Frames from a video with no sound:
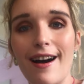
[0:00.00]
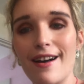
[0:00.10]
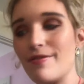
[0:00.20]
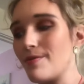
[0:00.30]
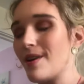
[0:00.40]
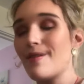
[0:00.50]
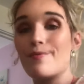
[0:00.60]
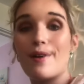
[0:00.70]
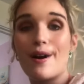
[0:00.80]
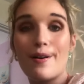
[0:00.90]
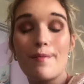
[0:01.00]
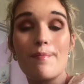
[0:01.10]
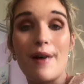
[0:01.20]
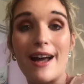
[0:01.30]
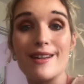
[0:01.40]
Hi everyone and welcome
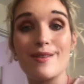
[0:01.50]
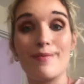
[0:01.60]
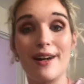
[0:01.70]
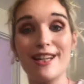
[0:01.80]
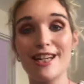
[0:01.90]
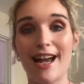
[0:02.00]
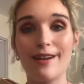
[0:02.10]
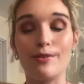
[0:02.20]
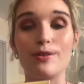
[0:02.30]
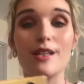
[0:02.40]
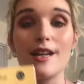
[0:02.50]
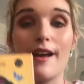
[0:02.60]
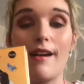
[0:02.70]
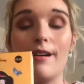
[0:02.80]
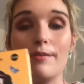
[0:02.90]
back to my channel.
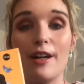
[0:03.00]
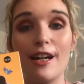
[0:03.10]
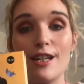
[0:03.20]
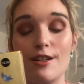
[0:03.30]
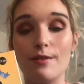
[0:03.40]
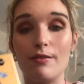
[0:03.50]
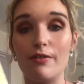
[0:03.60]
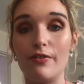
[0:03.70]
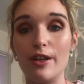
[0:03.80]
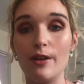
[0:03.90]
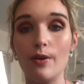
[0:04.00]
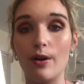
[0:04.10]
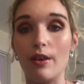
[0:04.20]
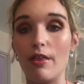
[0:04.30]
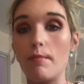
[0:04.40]
Today I'm going to do a review
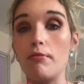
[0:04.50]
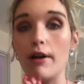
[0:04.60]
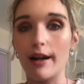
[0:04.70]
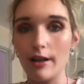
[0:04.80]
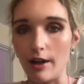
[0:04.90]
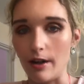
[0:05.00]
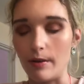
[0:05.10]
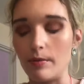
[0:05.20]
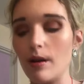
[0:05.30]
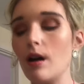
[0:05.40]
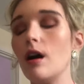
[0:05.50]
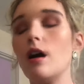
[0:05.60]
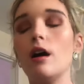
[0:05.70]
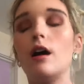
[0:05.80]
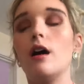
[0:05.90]
on the brand new,
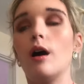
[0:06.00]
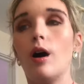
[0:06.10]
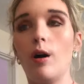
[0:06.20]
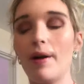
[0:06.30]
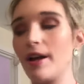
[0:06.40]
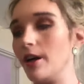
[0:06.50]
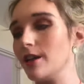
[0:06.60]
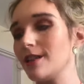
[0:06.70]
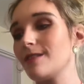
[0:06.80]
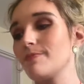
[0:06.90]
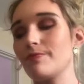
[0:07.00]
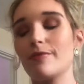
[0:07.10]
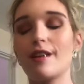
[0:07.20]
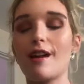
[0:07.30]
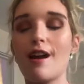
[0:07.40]
oh my god,
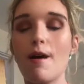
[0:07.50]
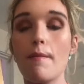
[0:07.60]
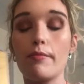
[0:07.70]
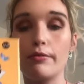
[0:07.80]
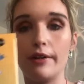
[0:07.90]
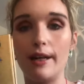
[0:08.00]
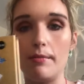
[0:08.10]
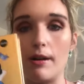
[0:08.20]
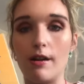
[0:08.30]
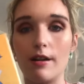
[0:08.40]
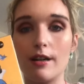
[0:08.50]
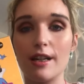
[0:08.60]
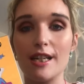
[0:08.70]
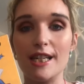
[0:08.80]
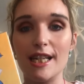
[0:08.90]
Primark
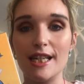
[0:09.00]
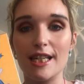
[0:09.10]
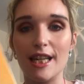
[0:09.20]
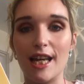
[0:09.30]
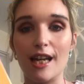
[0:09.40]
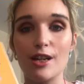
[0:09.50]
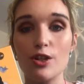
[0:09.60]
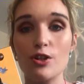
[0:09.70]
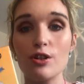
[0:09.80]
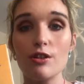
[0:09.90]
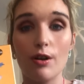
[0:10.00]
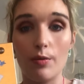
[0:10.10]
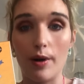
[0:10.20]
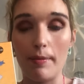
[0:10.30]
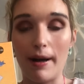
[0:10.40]
Disney Snow
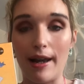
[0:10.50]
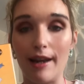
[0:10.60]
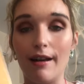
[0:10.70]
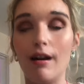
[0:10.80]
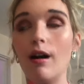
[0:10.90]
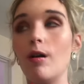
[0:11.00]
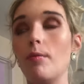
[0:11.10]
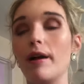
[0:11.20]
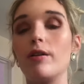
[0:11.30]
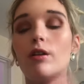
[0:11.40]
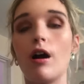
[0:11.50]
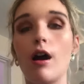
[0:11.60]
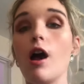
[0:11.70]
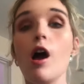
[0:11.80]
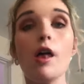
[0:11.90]
White palette. Oh my god,
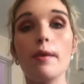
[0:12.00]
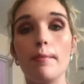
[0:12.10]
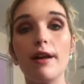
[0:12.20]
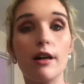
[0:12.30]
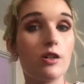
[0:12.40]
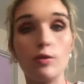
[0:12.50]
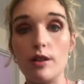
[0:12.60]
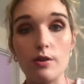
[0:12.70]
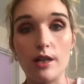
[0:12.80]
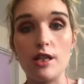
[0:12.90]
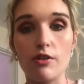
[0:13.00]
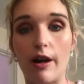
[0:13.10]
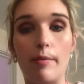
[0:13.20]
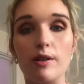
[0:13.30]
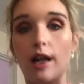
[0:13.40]
the minute I saw this on
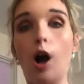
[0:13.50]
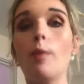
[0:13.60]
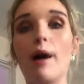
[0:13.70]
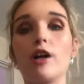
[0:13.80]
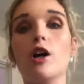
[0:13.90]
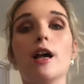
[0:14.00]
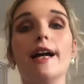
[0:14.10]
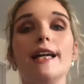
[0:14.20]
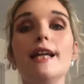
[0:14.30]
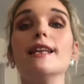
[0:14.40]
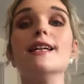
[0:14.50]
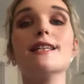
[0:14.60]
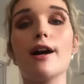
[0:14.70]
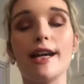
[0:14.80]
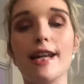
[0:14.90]
Instagram I was like, oh my god, I need this.